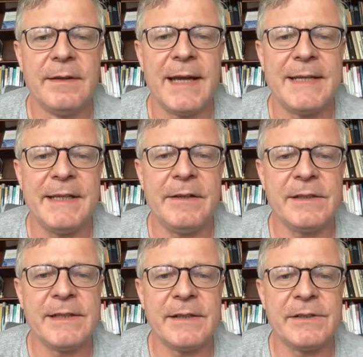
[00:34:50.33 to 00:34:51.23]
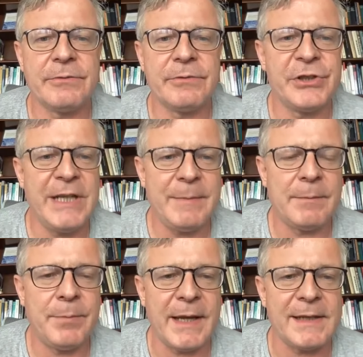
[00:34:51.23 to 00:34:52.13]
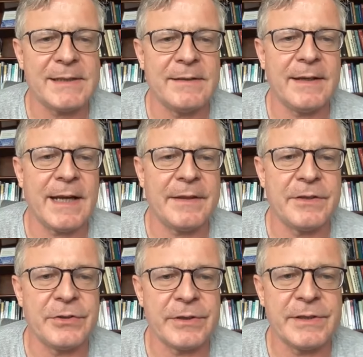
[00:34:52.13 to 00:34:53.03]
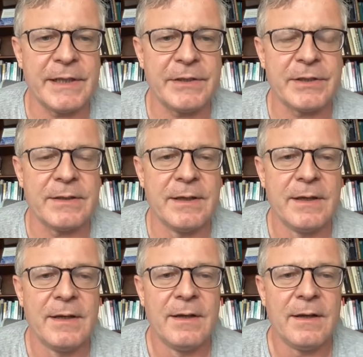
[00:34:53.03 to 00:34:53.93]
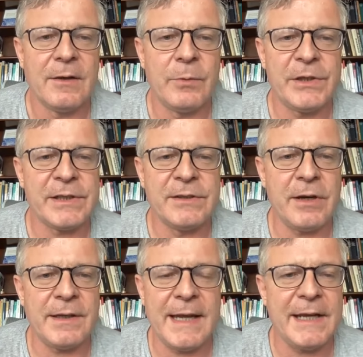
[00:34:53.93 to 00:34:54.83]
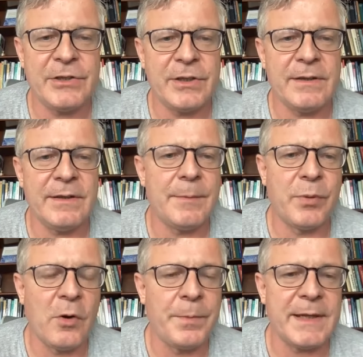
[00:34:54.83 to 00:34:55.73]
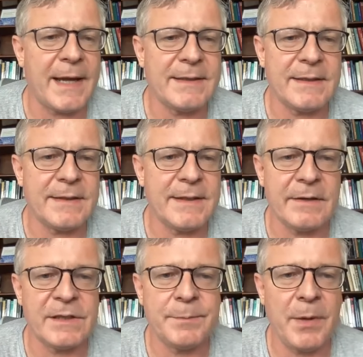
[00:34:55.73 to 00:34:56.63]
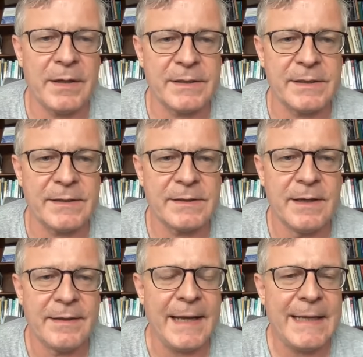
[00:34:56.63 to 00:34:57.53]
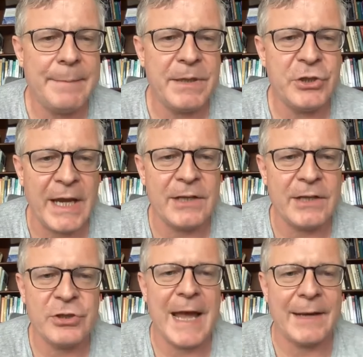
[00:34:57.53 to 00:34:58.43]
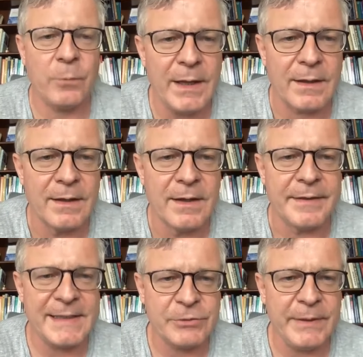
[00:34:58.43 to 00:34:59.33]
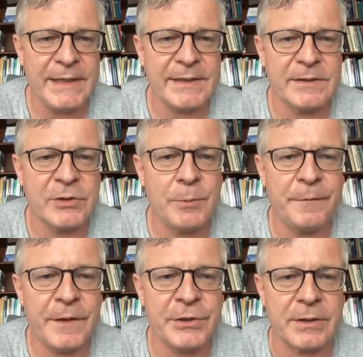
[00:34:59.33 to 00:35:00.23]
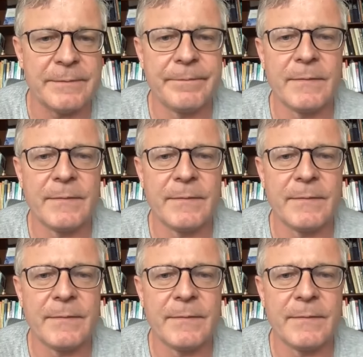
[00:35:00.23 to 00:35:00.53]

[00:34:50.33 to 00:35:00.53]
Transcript: The idea is there is a regime in place in that other jurisdiction, which is not engaging in the appropriate anti-terrorist policies. That can be changed at will. That's really superficial.